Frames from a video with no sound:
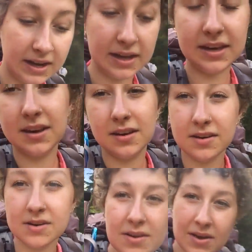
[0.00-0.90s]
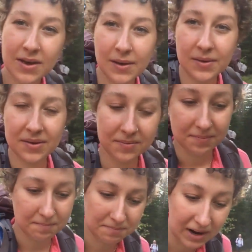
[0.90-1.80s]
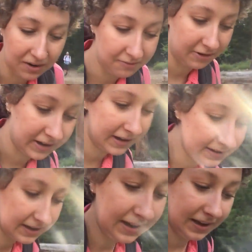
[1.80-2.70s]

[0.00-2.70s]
hike barefoot.